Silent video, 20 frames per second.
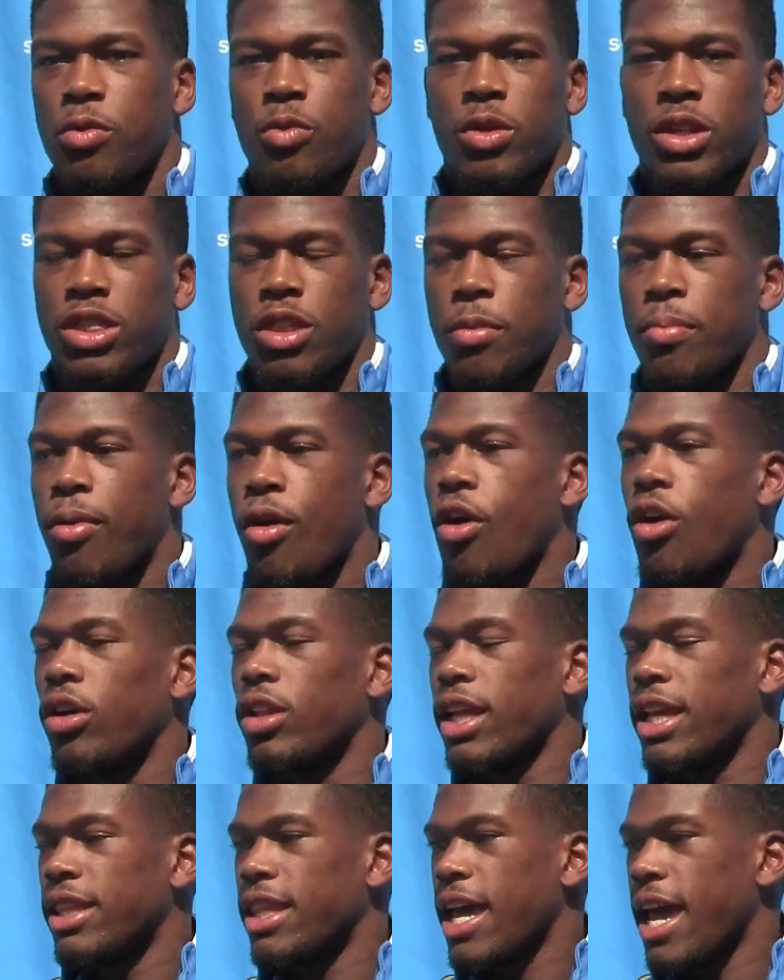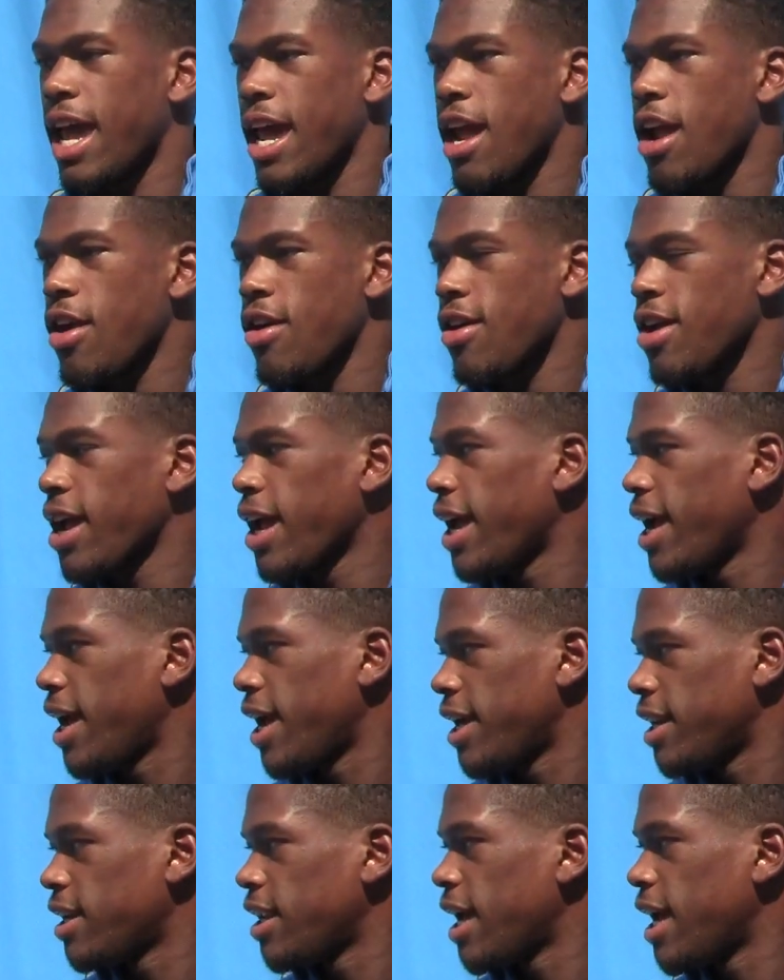with the ball in the air
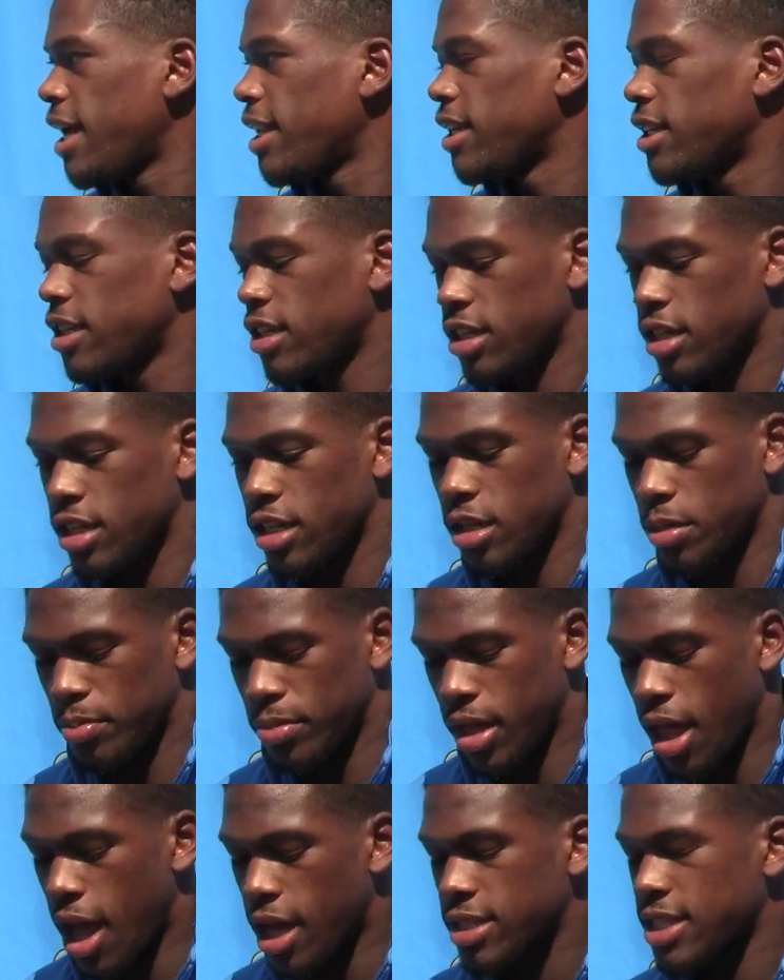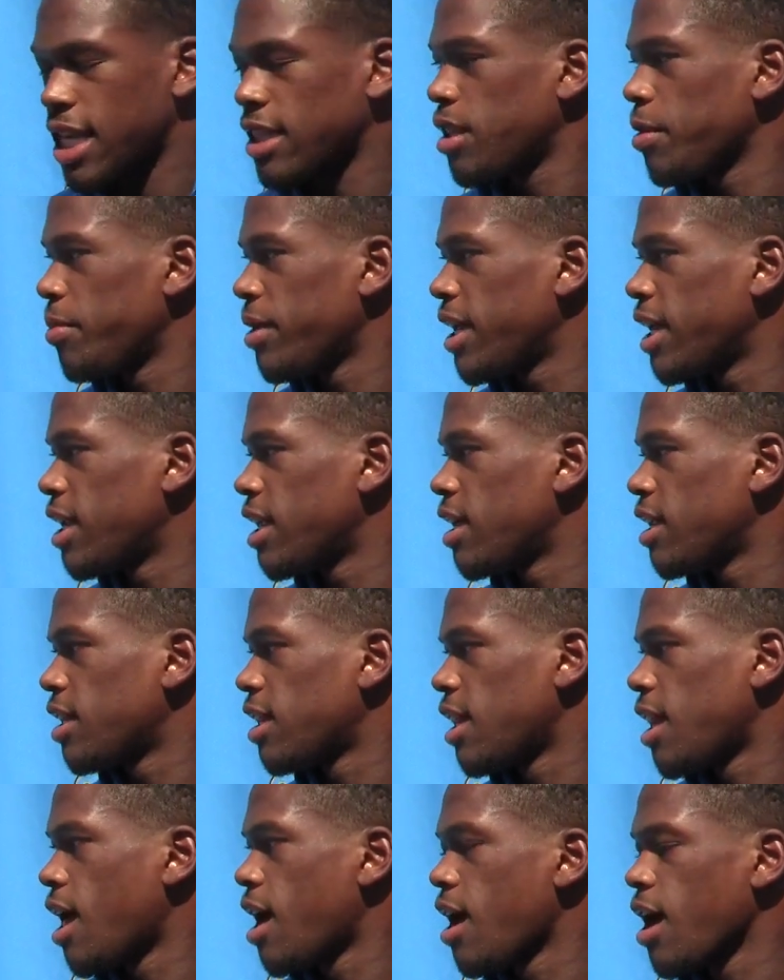and and the, blocks at the beginning of
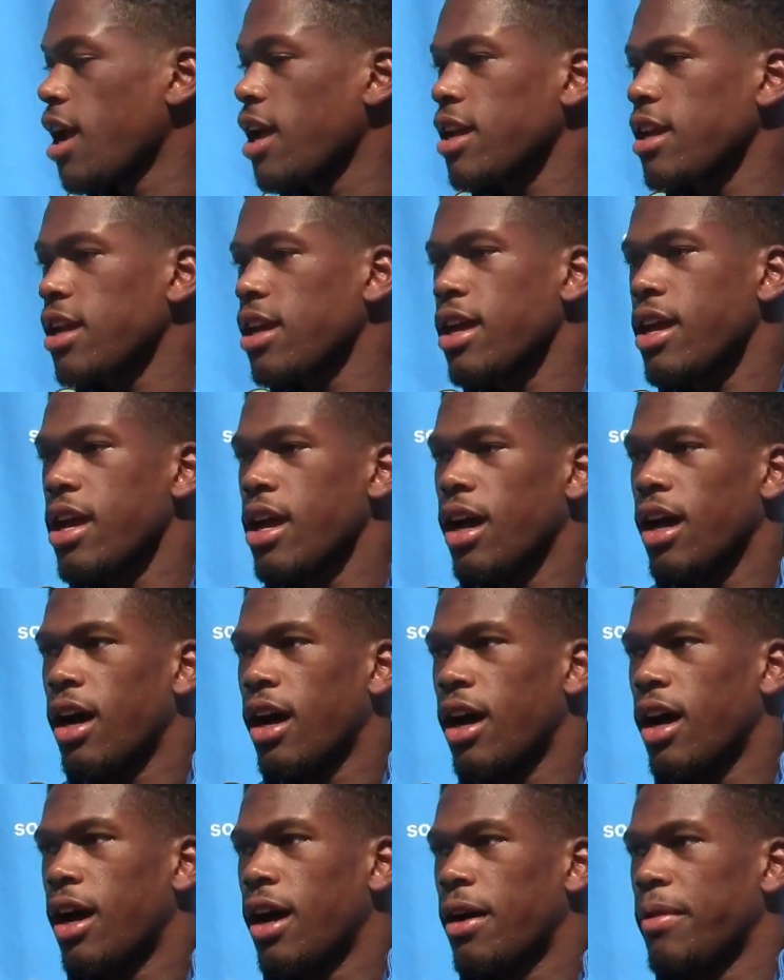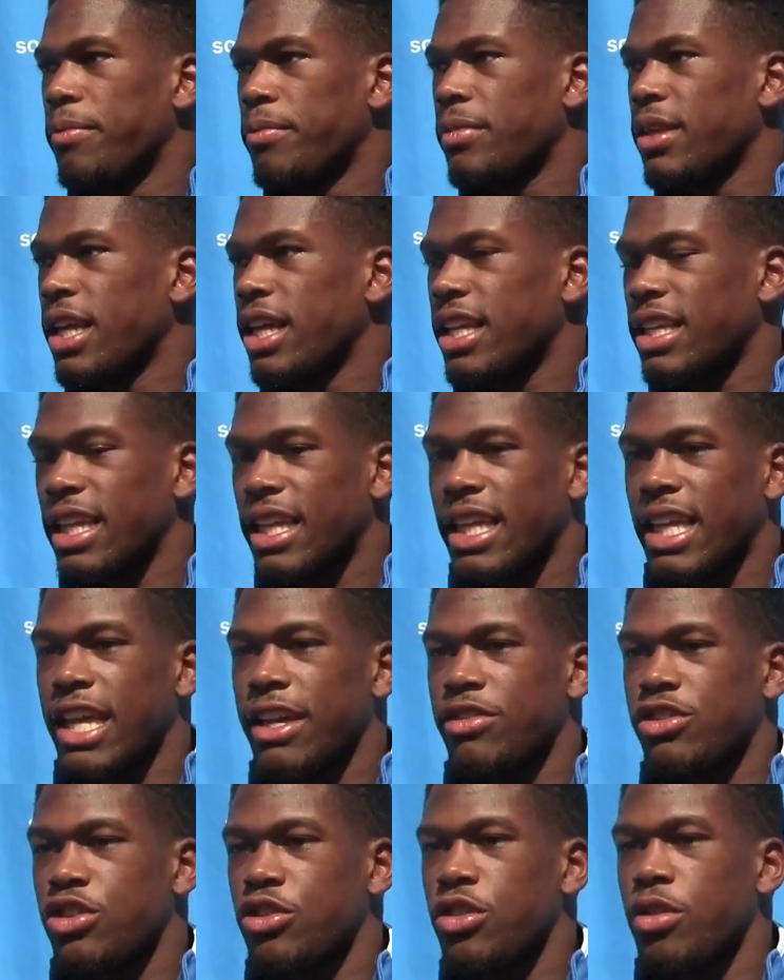the line um,
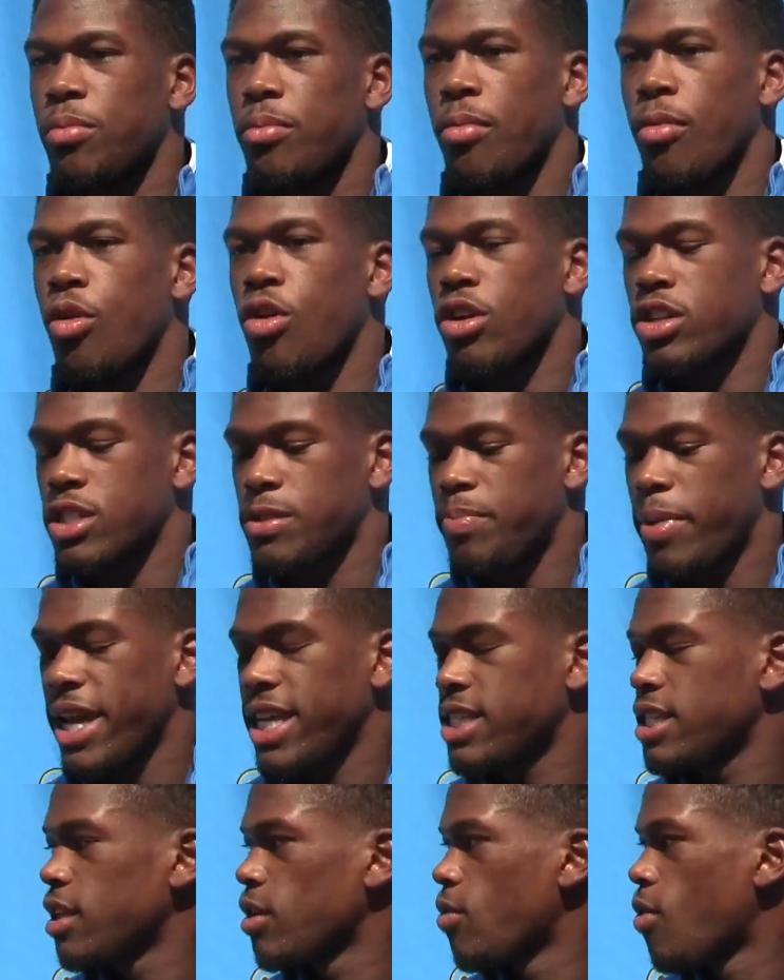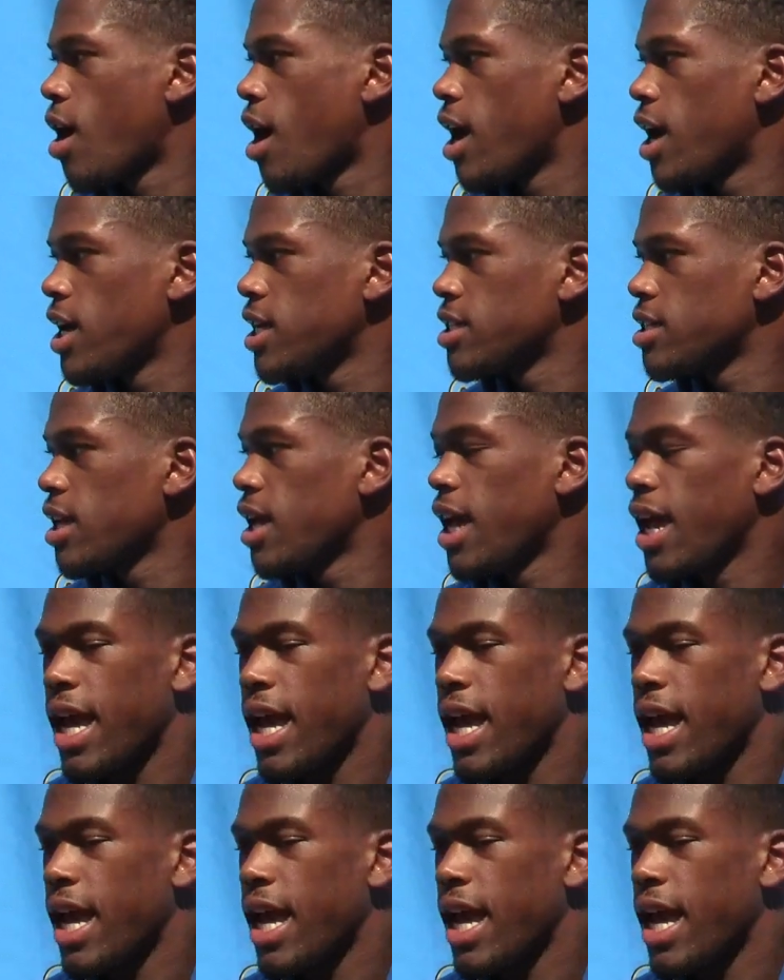gives you the more spacing wise.